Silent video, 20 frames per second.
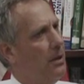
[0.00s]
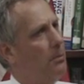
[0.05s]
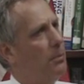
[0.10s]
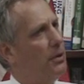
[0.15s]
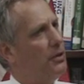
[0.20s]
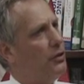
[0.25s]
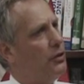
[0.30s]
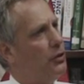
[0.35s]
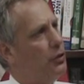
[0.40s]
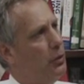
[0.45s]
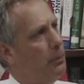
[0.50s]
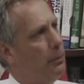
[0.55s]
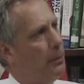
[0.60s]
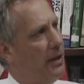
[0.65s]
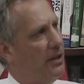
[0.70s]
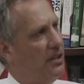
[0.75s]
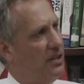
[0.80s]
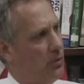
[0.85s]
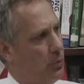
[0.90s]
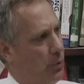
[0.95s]
But the two
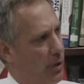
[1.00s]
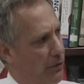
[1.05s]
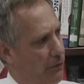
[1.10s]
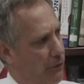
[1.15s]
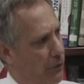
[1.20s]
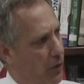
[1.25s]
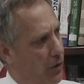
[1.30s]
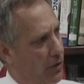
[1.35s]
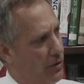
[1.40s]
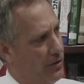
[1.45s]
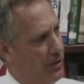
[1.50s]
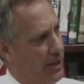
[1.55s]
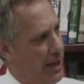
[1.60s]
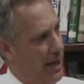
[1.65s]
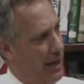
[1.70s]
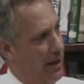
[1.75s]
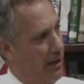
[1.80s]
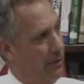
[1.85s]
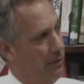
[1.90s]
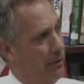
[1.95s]
places where it falls
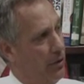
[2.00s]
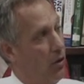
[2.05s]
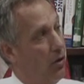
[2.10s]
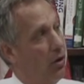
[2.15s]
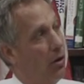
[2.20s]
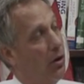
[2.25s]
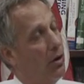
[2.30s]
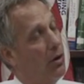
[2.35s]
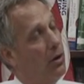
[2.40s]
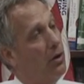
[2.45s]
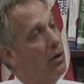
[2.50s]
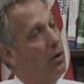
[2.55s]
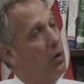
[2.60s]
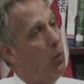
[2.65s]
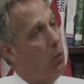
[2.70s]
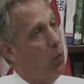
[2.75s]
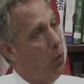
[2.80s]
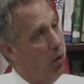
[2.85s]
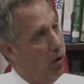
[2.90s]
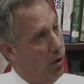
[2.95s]
down are,
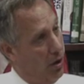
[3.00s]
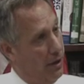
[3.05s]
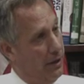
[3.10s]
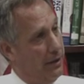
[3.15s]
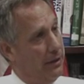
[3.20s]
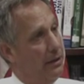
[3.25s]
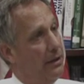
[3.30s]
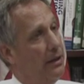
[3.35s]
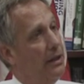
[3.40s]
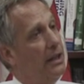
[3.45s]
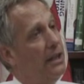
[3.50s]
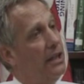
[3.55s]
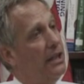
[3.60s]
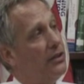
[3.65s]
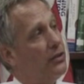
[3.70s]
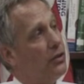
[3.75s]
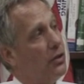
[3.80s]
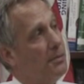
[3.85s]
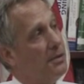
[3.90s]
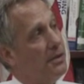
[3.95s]
one,
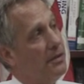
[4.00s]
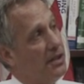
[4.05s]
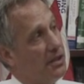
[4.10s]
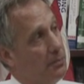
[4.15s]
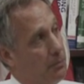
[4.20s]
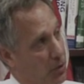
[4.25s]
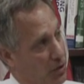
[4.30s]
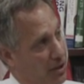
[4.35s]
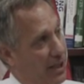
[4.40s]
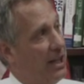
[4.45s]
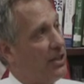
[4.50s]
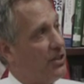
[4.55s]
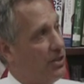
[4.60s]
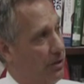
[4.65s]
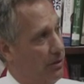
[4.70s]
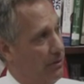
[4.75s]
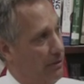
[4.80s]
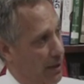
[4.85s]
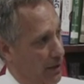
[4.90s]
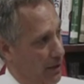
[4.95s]
in terms of this
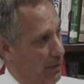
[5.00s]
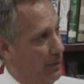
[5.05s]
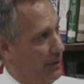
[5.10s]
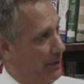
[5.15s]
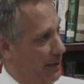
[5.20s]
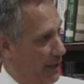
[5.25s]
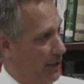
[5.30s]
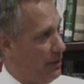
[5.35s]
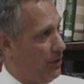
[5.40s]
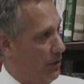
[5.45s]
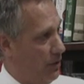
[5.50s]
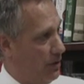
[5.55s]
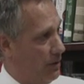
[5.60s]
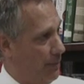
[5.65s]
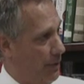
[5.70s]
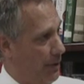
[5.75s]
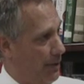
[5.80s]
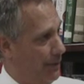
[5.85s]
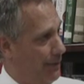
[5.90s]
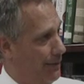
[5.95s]
protection element that I talked about.